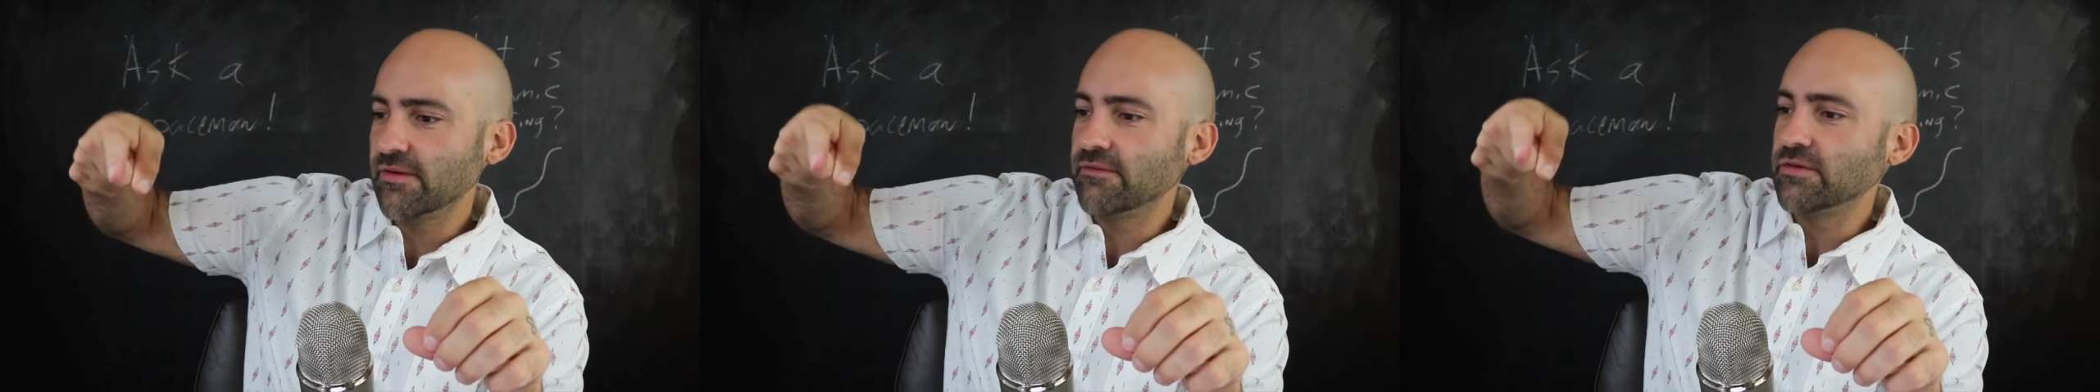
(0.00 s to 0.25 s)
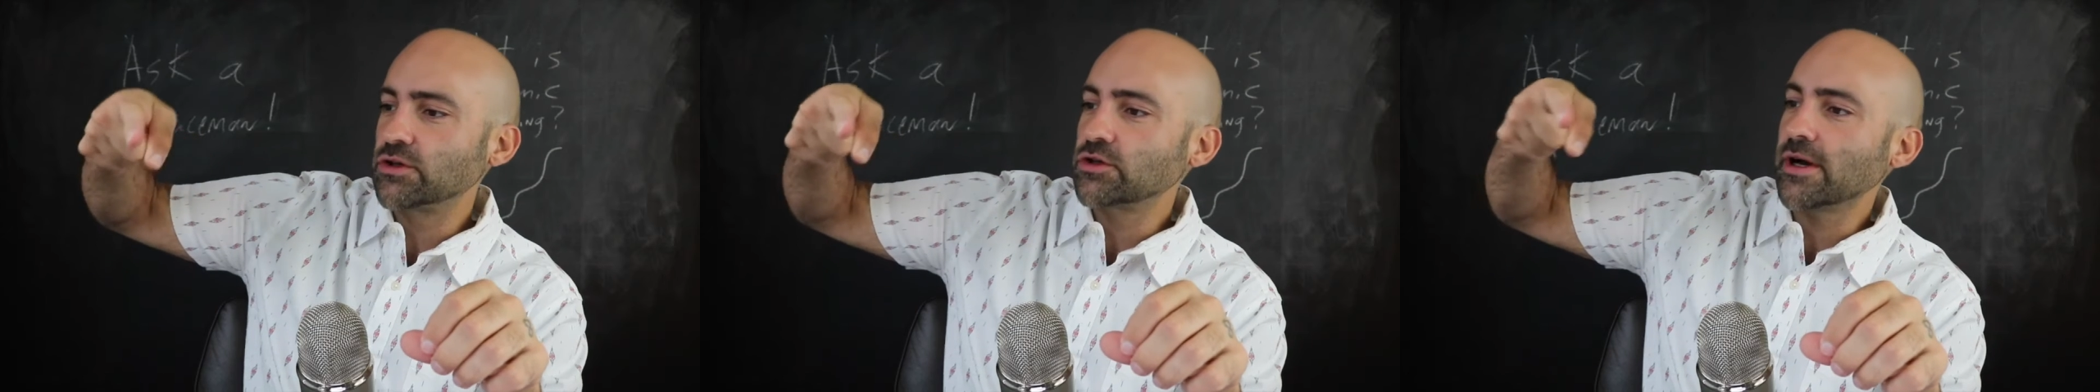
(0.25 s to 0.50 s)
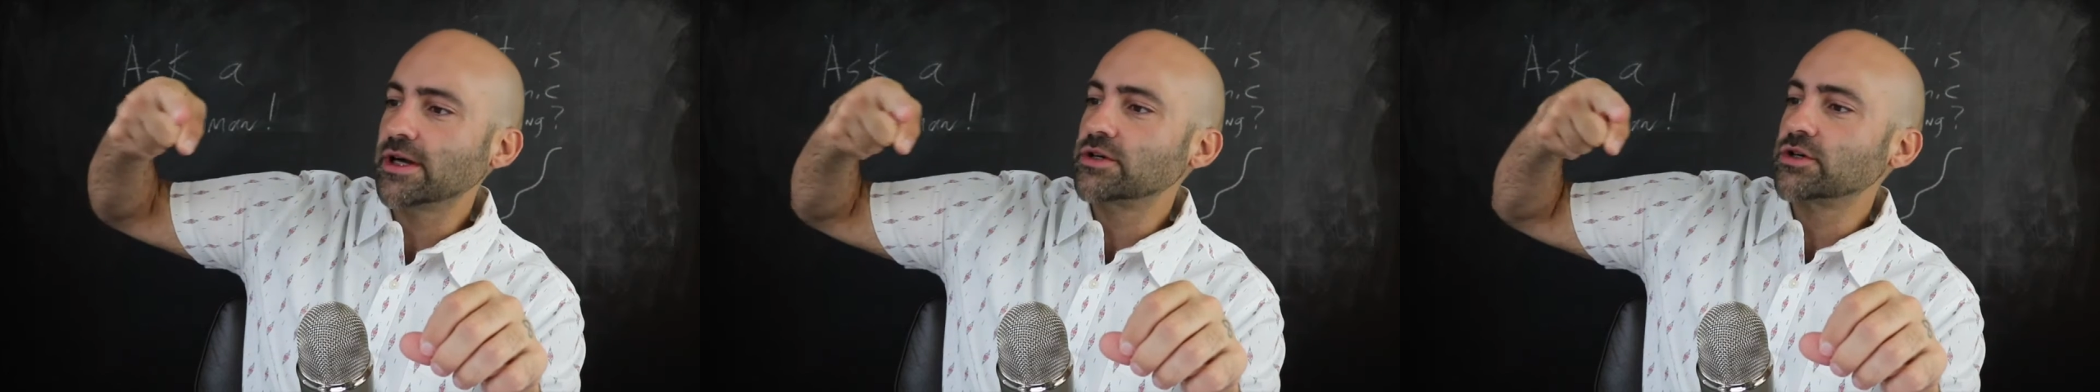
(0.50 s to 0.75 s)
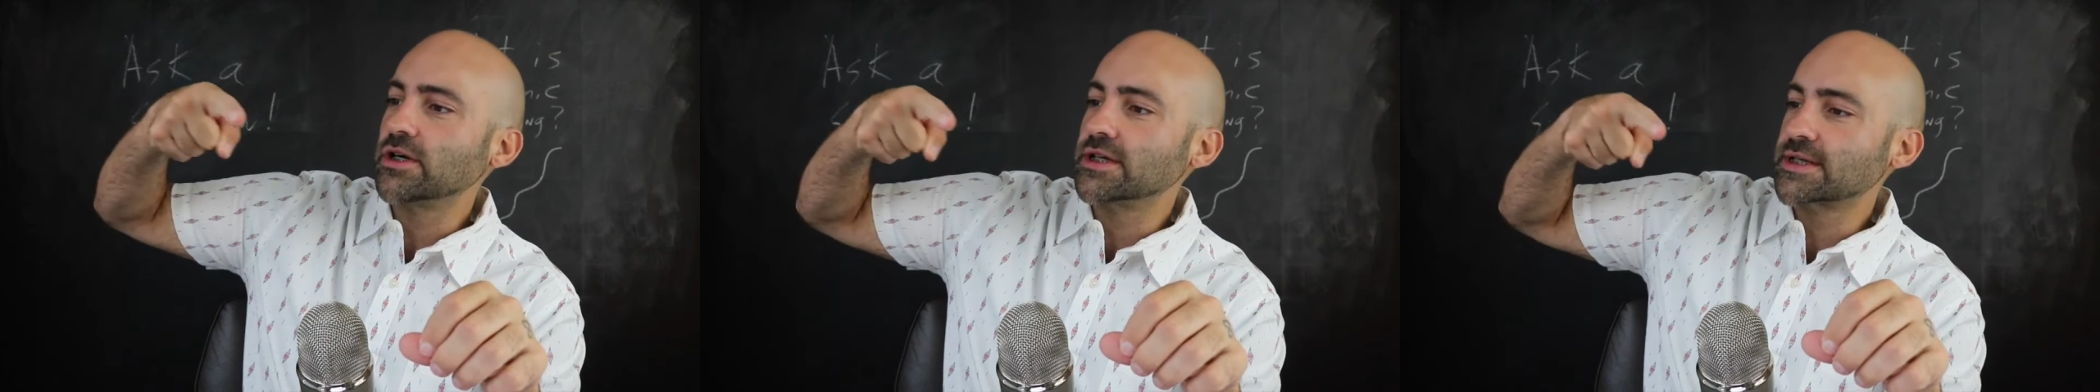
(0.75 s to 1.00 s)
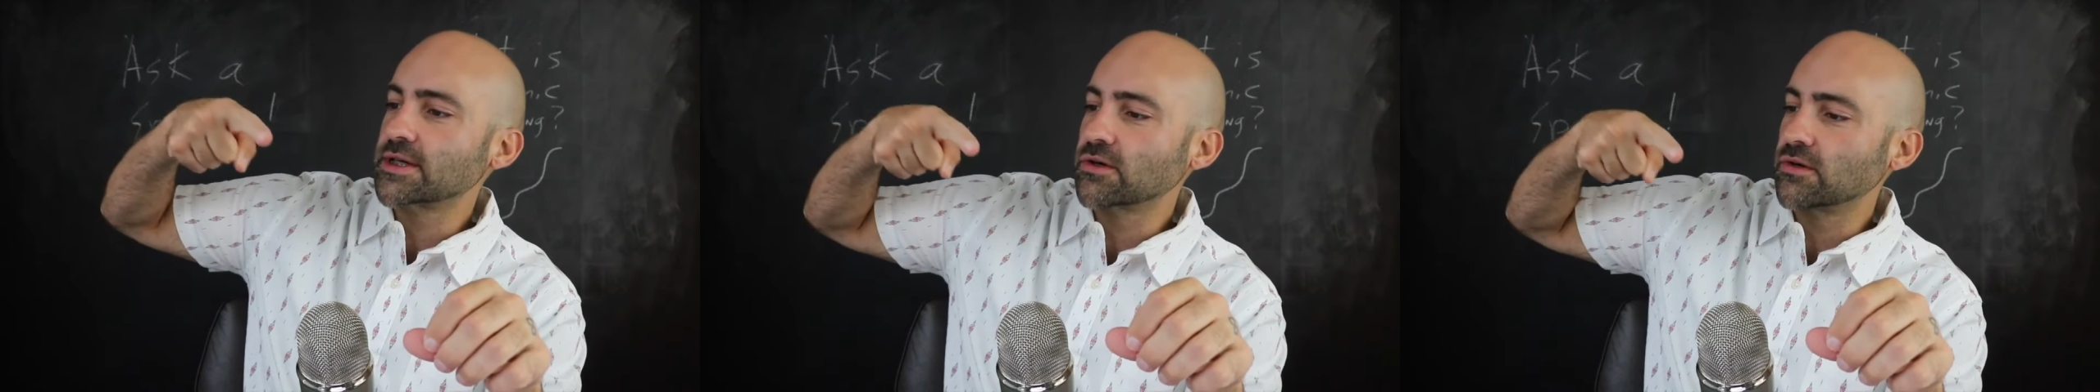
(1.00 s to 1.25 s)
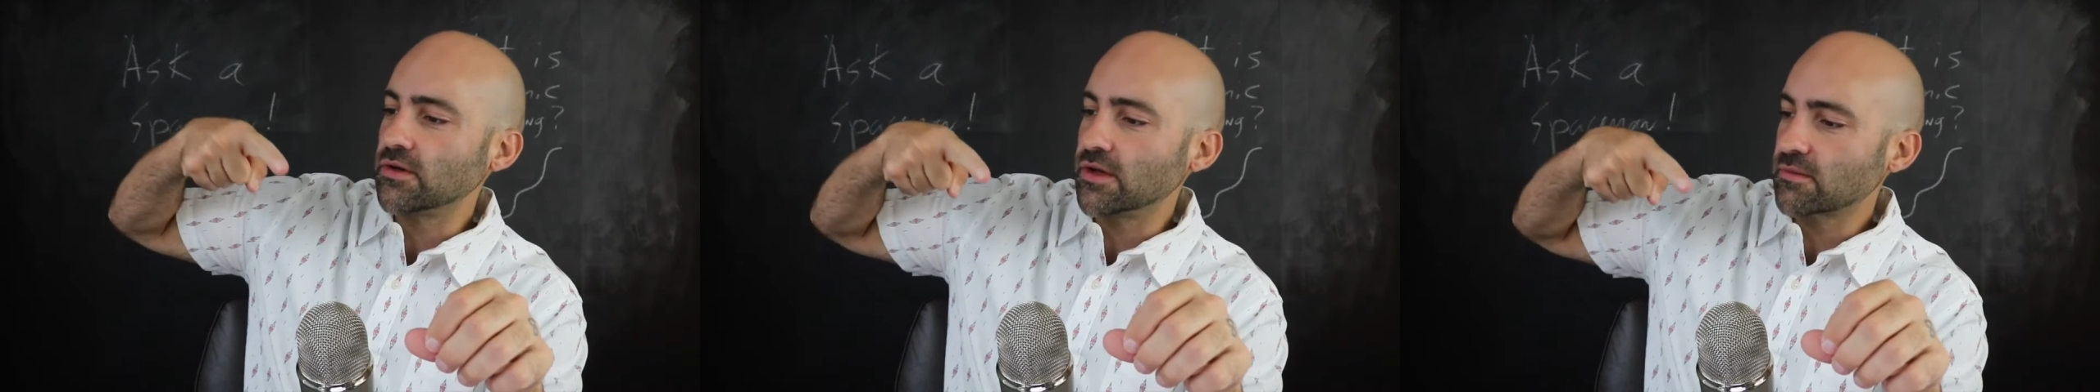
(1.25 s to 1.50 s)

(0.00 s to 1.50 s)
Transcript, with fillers: if you try to draw a circle